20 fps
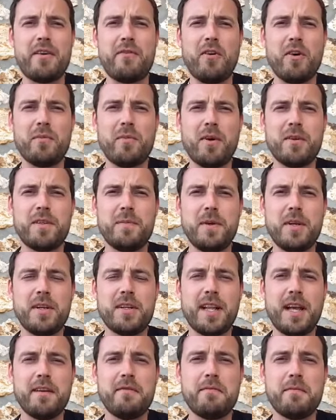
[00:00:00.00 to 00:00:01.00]
a rock bottom in your
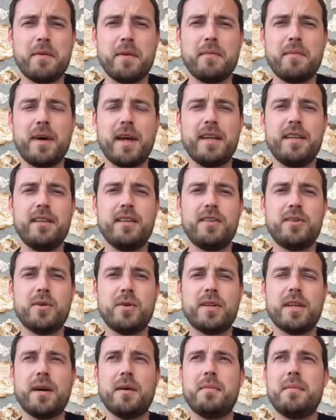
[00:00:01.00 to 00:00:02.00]
life, but mine
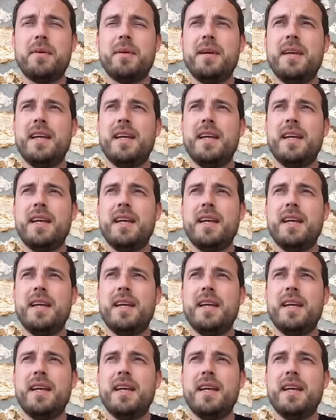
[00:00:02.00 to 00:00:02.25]
showed up